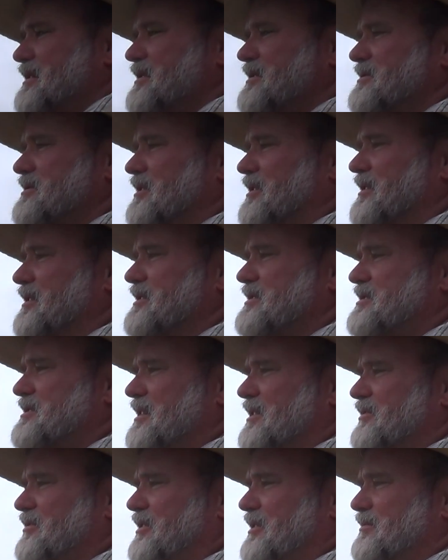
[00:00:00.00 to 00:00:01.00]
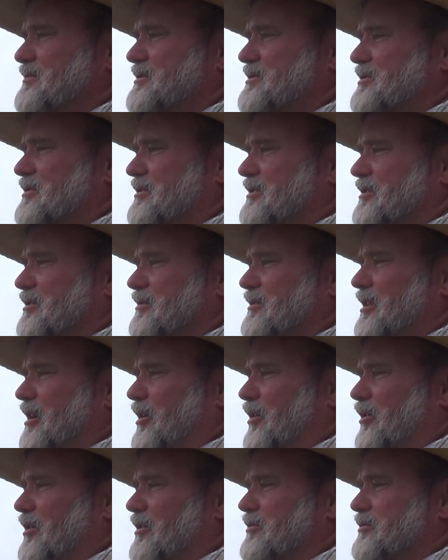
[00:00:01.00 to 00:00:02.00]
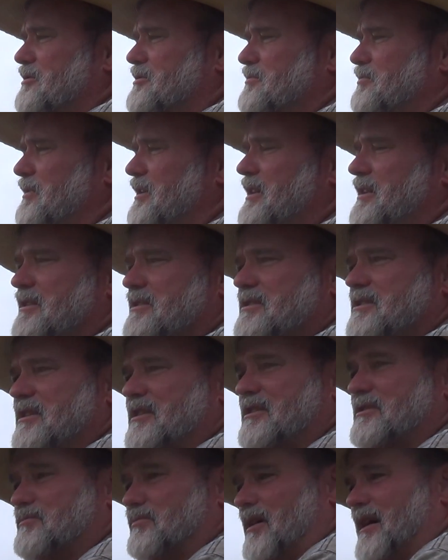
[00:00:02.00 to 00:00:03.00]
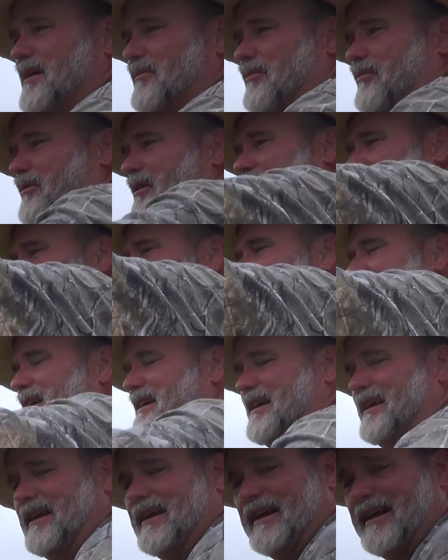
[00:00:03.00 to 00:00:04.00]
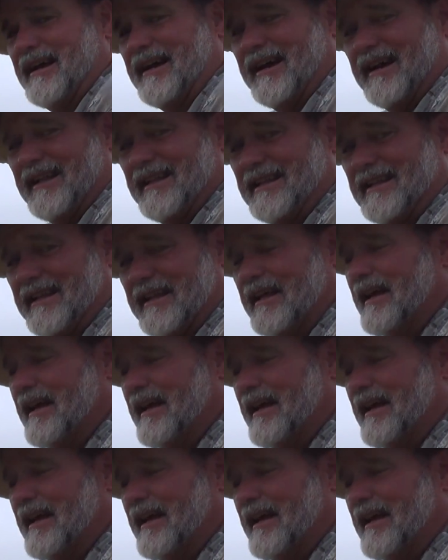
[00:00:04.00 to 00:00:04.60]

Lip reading: So this stuff seems to shoot a little lower, which means it's probably a little